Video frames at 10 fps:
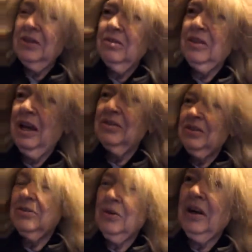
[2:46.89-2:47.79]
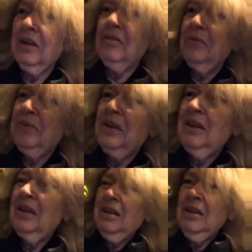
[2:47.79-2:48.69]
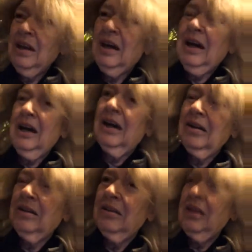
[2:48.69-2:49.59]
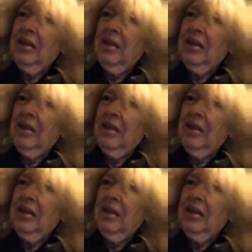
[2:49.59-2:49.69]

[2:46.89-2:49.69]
2012, uh,